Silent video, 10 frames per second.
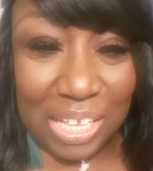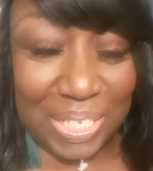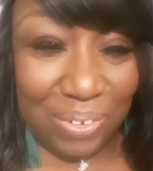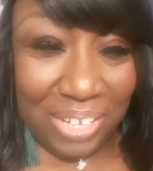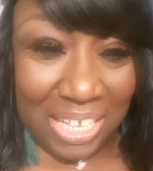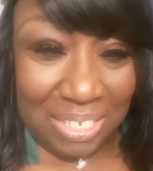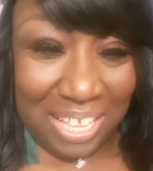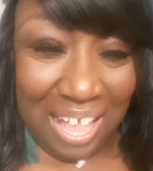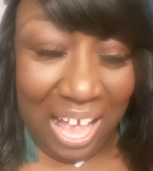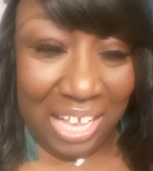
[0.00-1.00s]
So let's
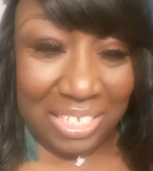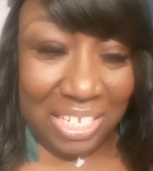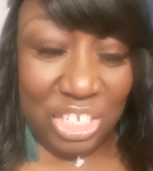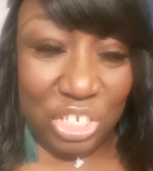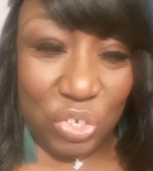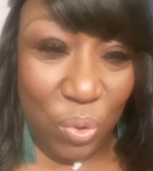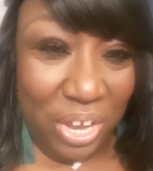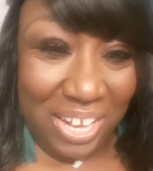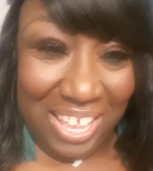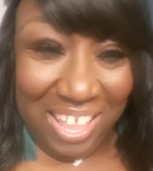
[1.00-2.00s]

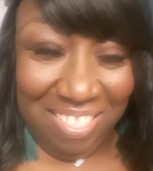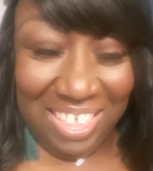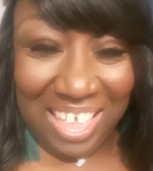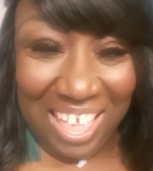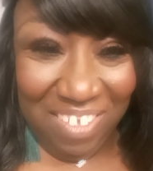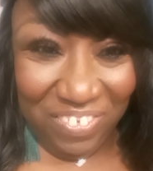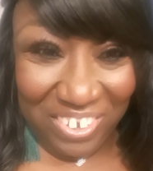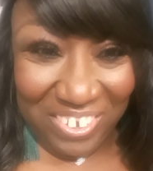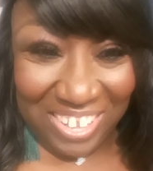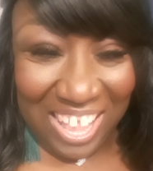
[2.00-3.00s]
join in the
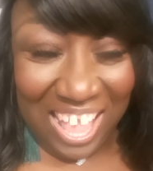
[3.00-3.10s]
effort